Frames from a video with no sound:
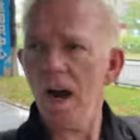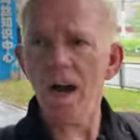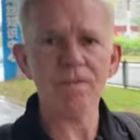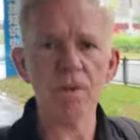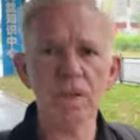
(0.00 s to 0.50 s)

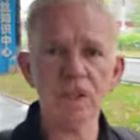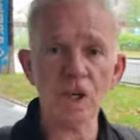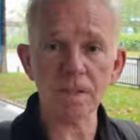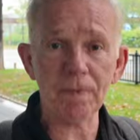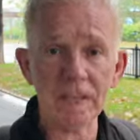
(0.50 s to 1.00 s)
I've only
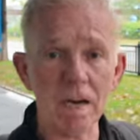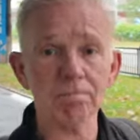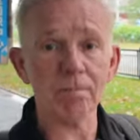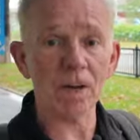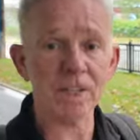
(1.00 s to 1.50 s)
just
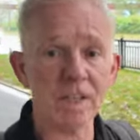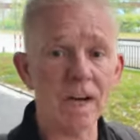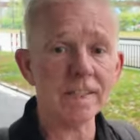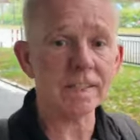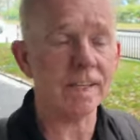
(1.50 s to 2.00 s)
become
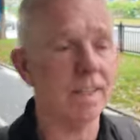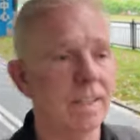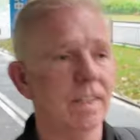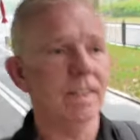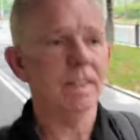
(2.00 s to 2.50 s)
monetized,
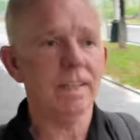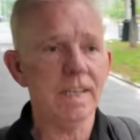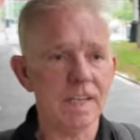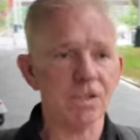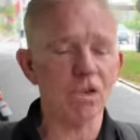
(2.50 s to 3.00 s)

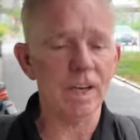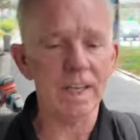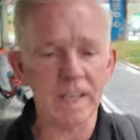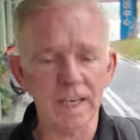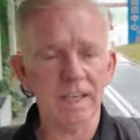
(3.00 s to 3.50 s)

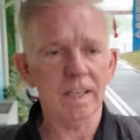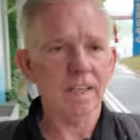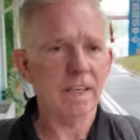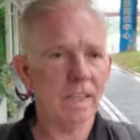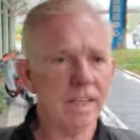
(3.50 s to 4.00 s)
literally,
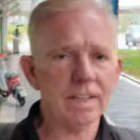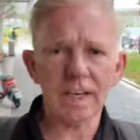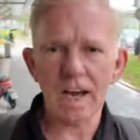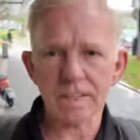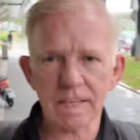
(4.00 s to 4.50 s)
in
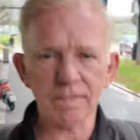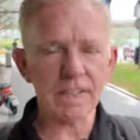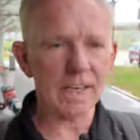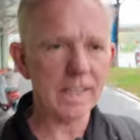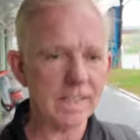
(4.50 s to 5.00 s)
the last
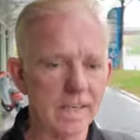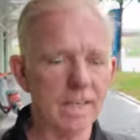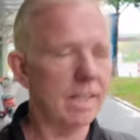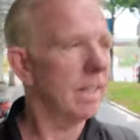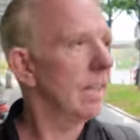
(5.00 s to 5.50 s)
seven days.
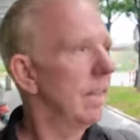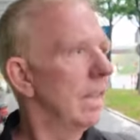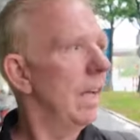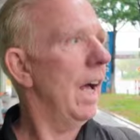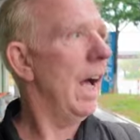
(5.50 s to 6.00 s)

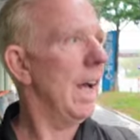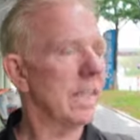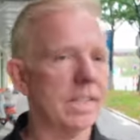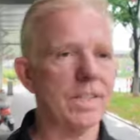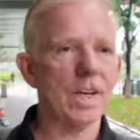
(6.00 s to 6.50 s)

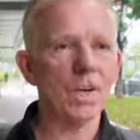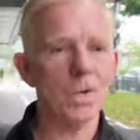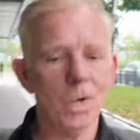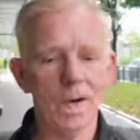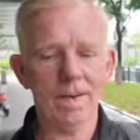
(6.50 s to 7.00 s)
And
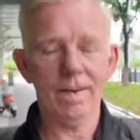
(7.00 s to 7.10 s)
so